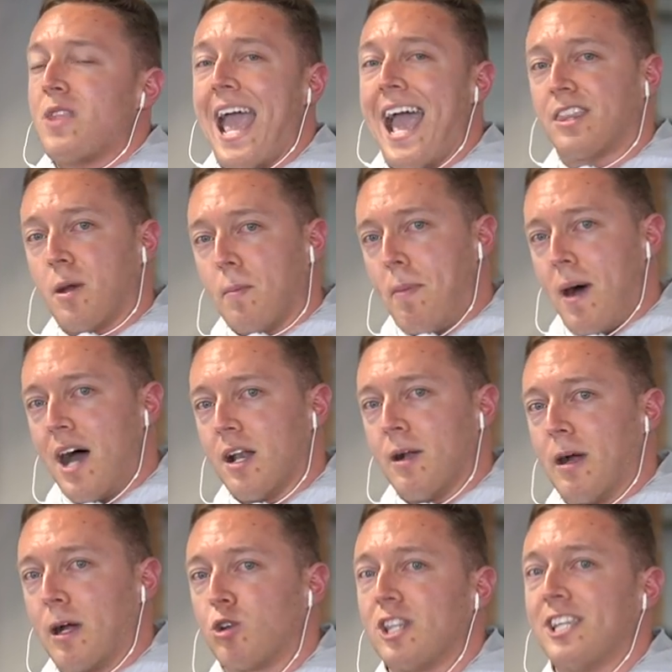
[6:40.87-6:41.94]
At the
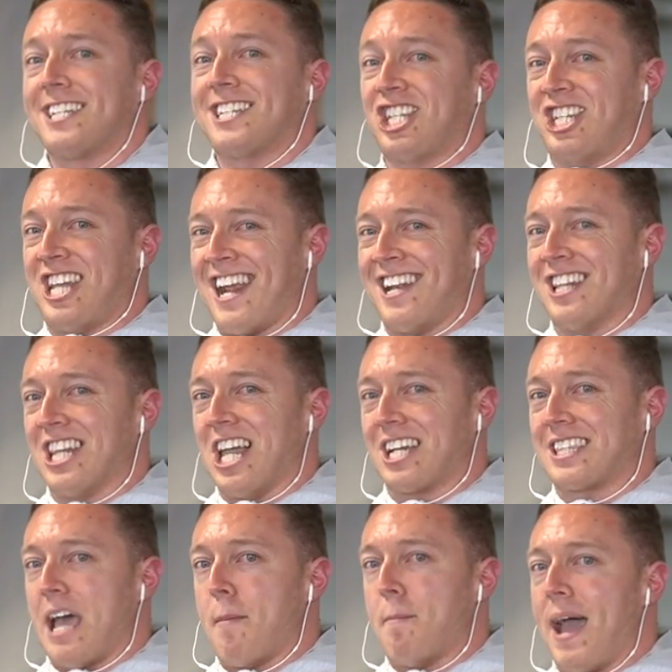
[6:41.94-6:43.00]
bottom, I really extend and
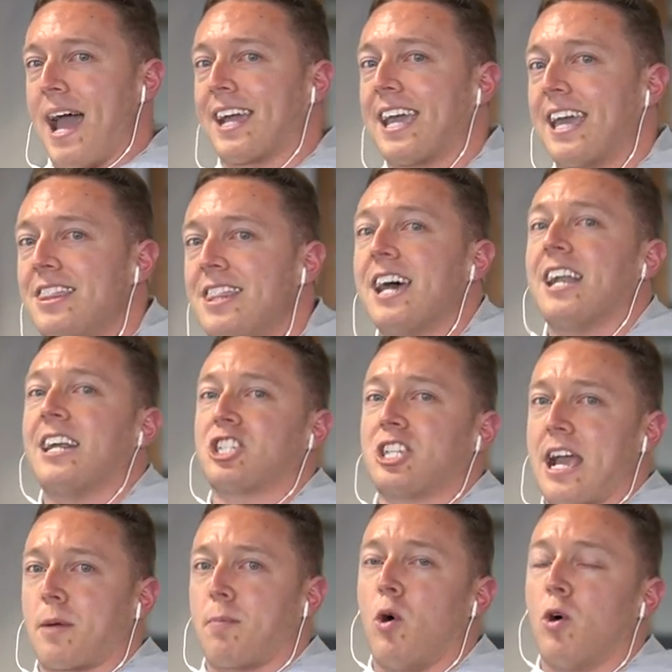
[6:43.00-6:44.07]
lock that back, and then I
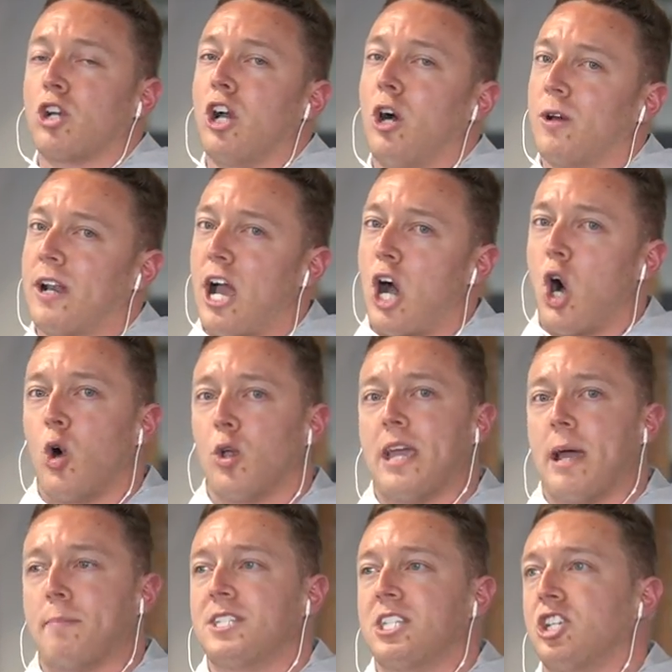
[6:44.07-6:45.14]
slack pull and go, and I hold
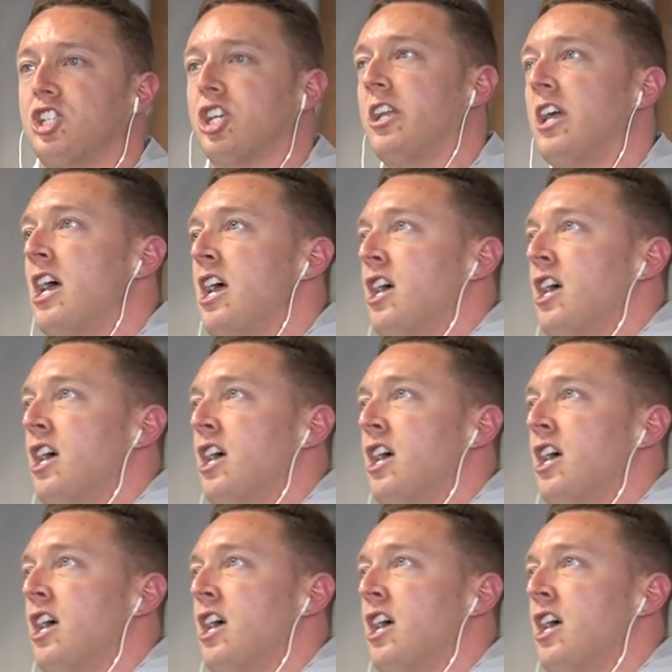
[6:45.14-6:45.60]
that position.